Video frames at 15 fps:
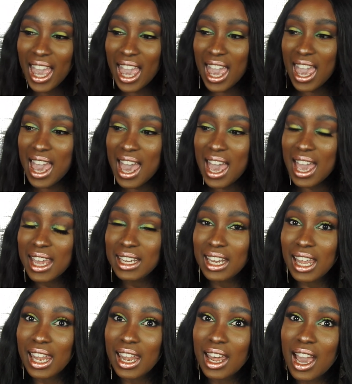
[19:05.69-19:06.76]

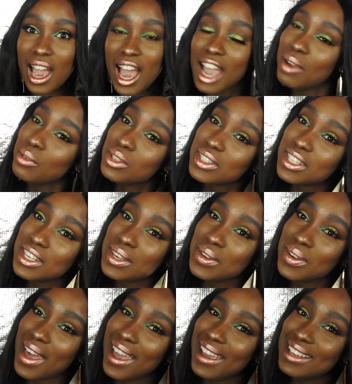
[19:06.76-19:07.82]
And I will see you
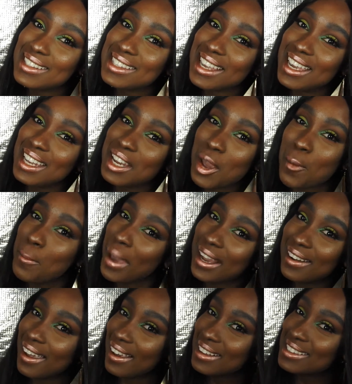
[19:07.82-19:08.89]
guys in my
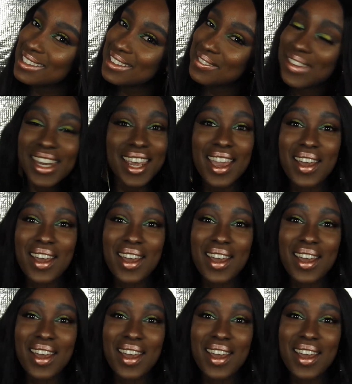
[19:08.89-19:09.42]
next video.